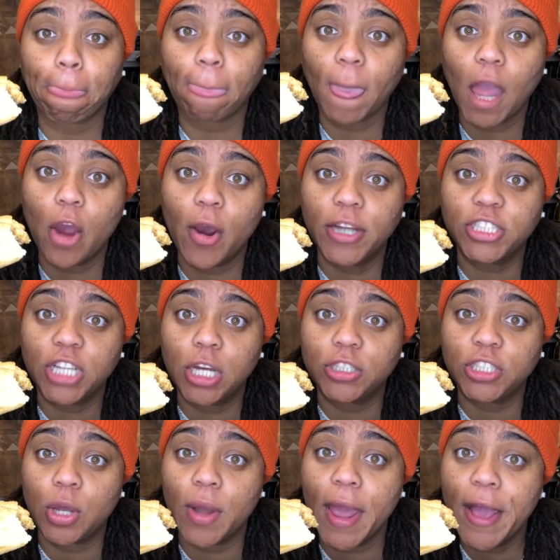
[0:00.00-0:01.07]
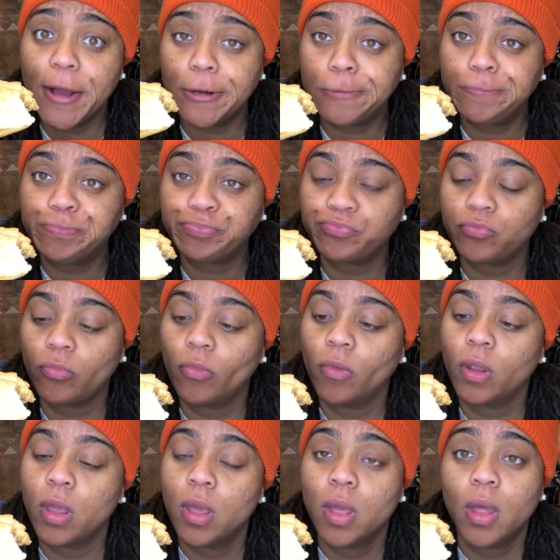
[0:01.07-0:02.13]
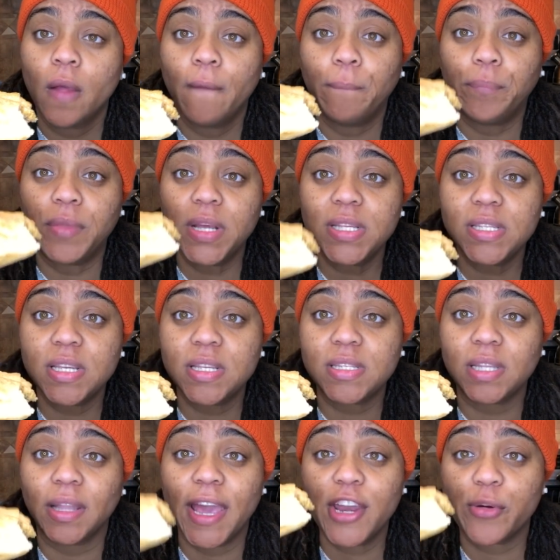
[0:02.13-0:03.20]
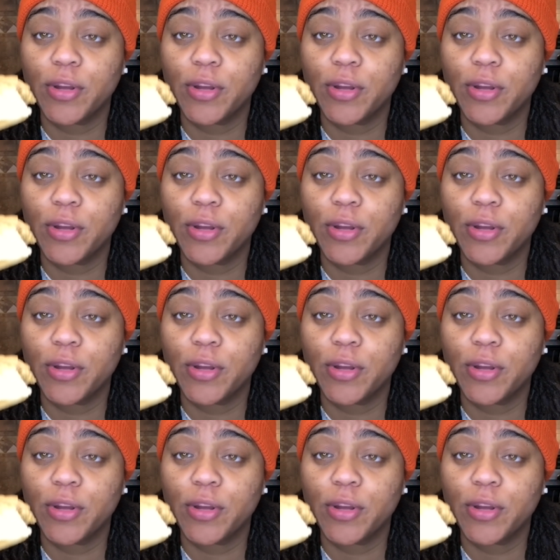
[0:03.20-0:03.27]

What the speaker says: All right, y'all. So now, this is later in